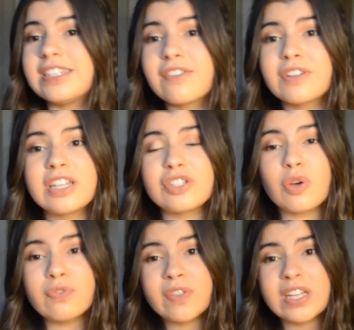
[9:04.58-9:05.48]
definitely
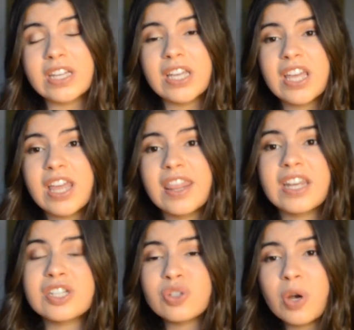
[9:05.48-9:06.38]
don't fit the
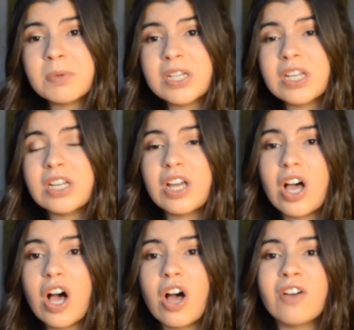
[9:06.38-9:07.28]

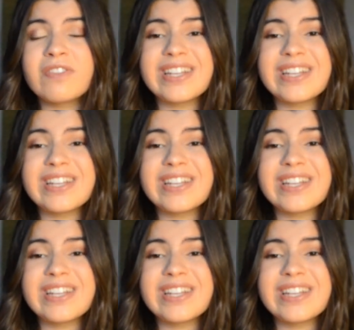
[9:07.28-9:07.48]
description of